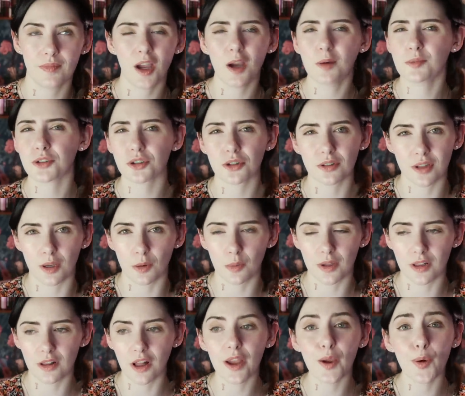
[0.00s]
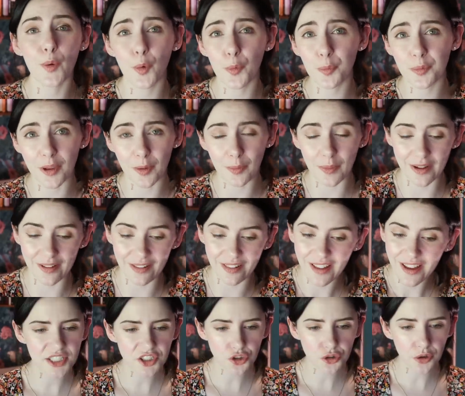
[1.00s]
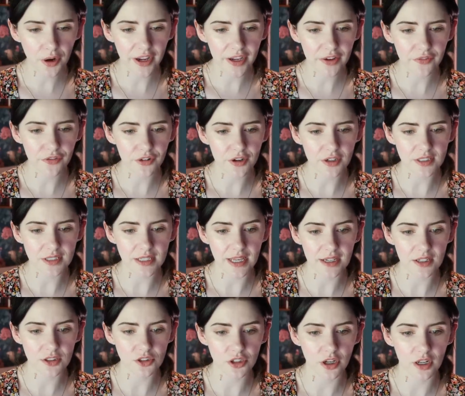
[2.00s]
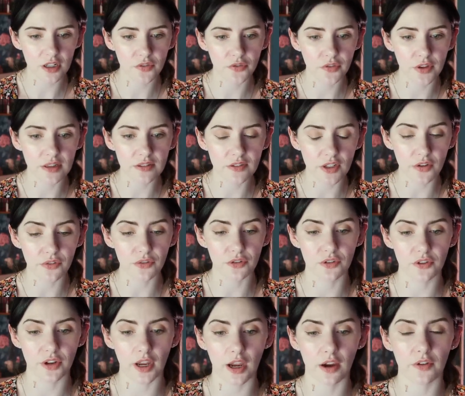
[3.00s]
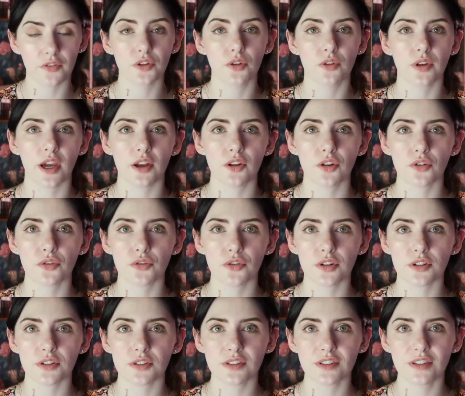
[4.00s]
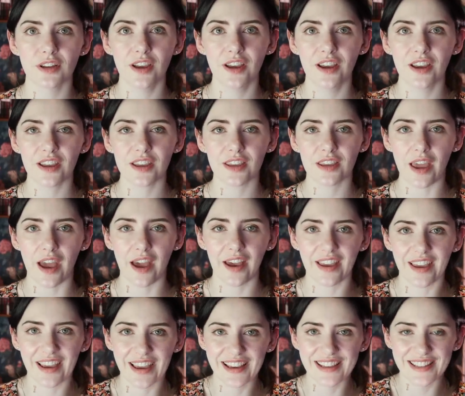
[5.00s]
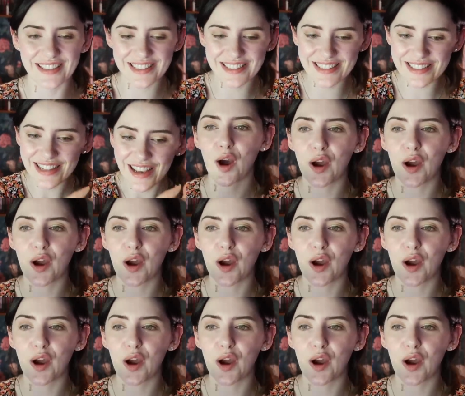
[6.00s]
I'm sure they will. I hope they will. Did trying for your second child feel different after you'd had your first? Yes.